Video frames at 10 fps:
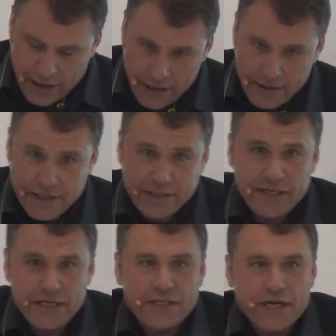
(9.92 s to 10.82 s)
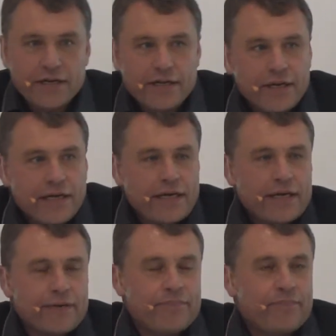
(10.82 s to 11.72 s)
In this session,
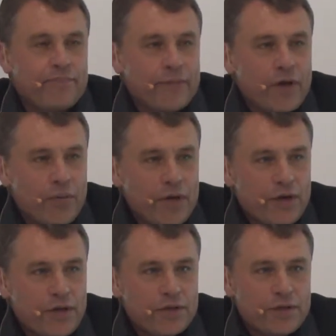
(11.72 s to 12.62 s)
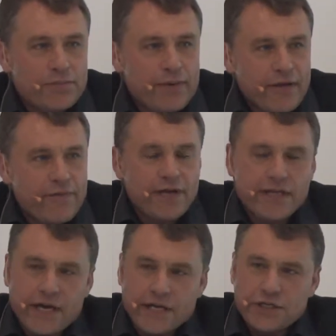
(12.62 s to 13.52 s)
we're going to briefly
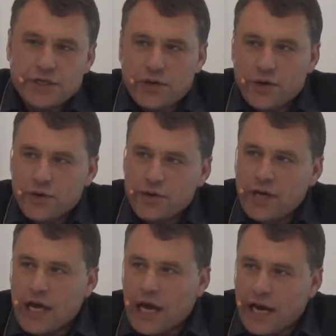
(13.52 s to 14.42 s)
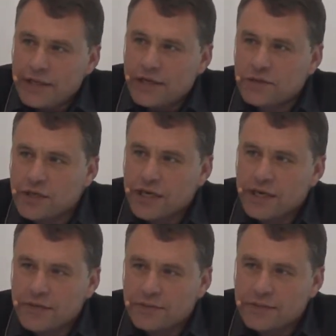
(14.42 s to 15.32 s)
touch on
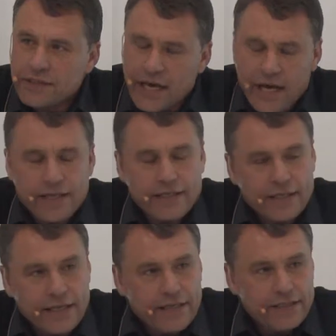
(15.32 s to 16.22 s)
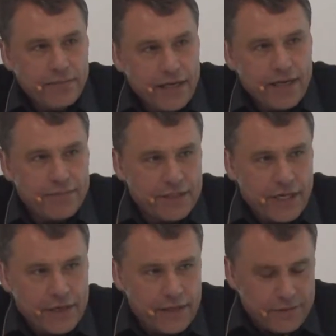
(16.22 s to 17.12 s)
hydrocyclones and dense medium
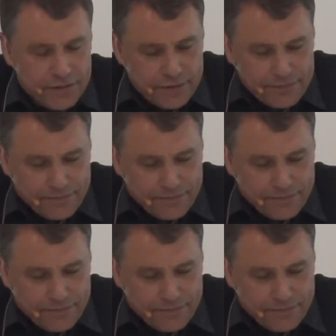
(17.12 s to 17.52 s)
cyclones.